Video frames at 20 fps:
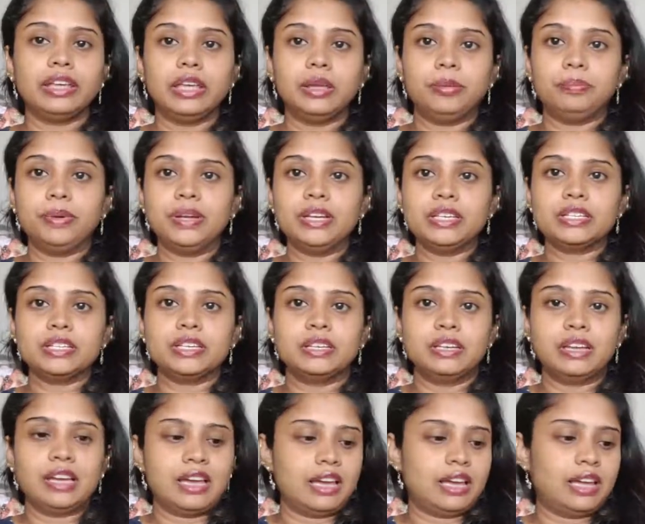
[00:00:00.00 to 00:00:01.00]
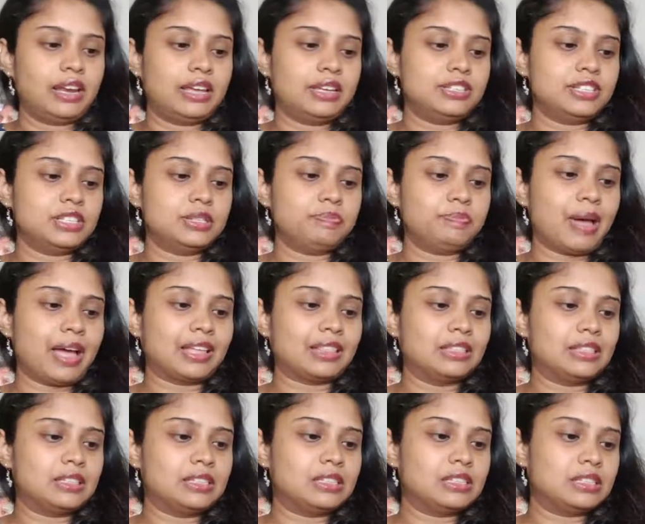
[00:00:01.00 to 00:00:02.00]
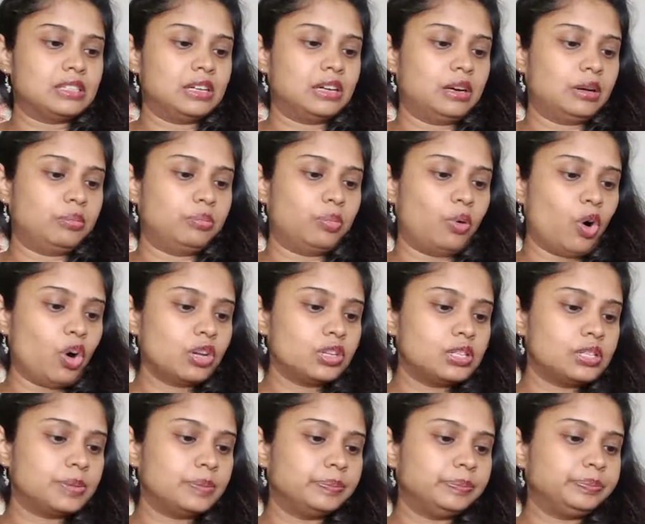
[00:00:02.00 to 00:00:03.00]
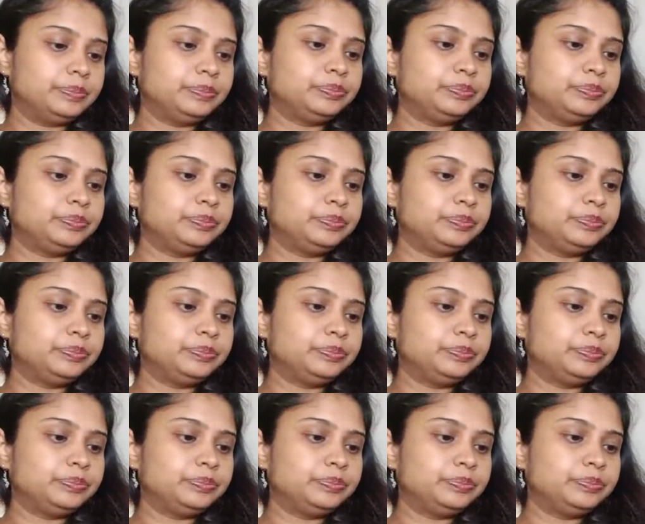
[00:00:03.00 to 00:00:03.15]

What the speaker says: keep it and I just pack this box.